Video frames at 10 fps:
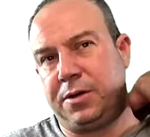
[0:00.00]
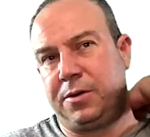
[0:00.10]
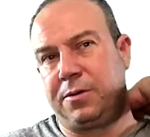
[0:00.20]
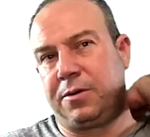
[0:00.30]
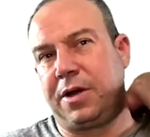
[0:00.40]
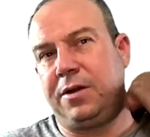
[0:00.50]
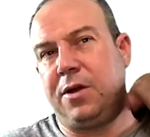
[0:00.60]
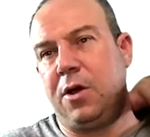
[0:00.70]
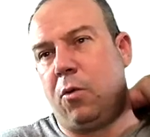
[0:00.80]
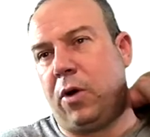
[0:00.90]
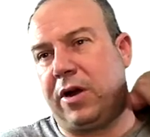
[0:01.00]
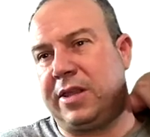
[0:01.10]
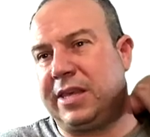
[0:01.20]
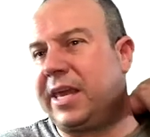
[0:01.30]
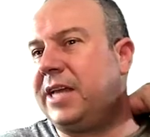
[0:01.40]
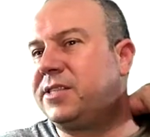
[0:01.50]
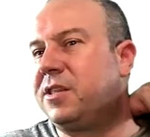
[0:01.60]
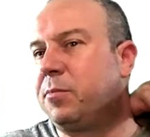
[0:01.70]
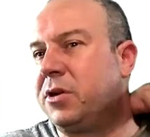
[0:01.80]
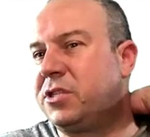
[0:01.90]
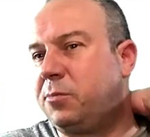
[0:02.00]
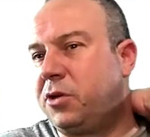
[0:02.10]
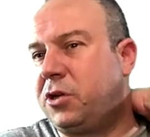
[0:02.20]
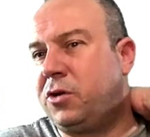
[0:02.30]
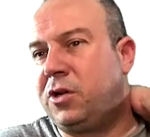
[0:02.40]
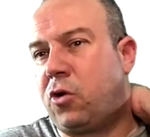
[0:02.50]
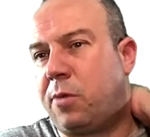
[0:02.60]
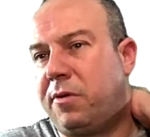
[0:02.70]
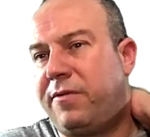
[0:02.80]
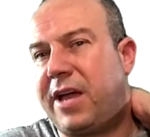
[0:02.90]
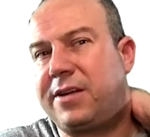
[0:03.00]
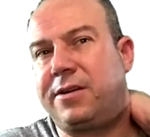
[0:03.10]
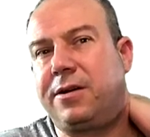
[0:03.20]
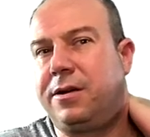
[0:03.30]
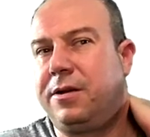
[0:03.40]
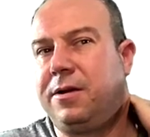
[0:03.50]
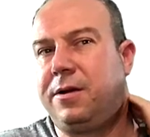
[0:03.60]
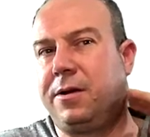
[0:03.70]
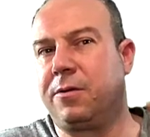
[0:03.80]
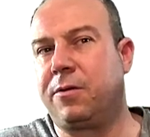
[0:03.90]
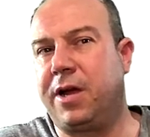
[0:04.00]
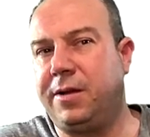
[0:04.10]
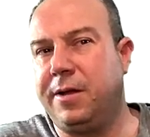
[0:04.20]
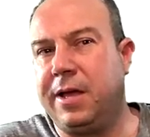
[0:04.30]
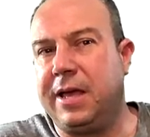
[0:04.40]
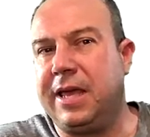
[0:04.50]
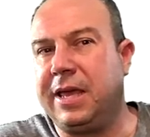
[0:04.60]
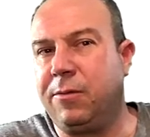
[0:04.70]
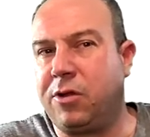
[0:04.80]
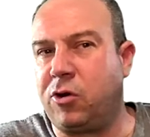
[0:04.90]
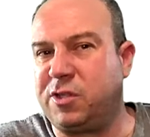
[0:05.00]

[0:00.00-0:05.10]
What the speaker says: All right? Where in the case of the principal unit normal vector, right, it will always be